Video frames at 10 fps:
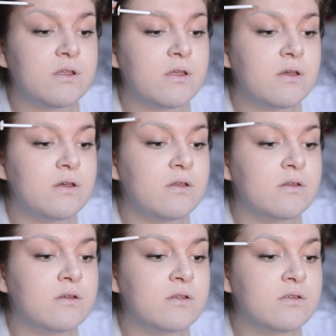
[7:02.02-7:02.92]
the
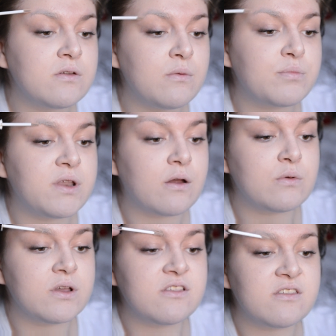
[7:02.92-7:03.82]
top
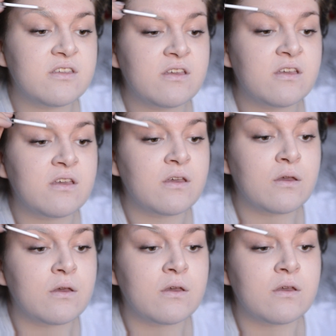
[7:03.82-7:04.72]
downwards
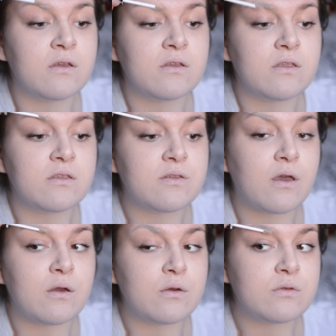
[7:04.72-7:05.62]

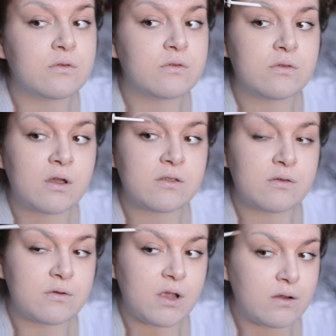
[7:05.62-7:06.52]
so that's
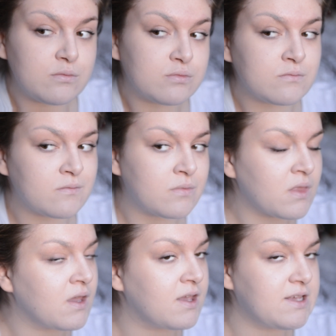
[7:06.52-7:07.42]
all done
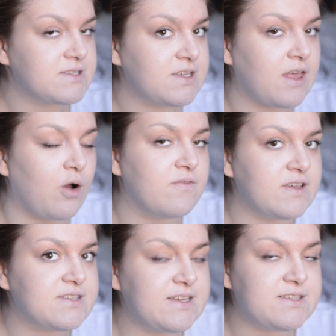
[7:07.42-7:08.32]
see that
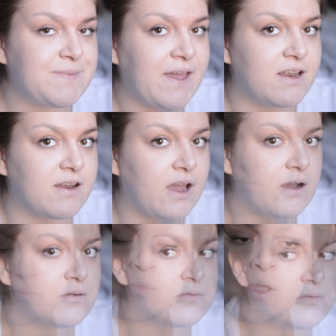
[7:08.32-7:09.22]
obviously it's paler
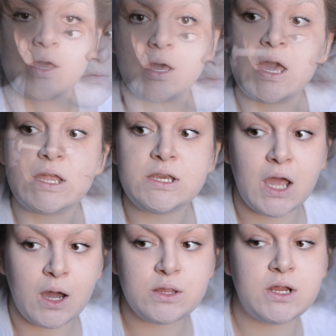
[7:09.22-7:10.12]
now okay
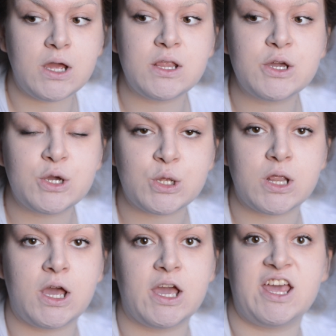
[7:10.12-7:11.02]
now that I look good
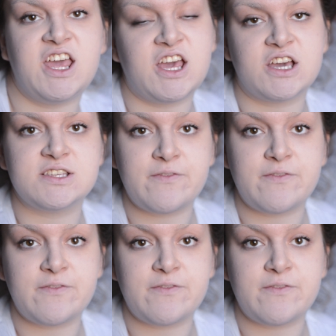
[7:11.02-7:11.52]
like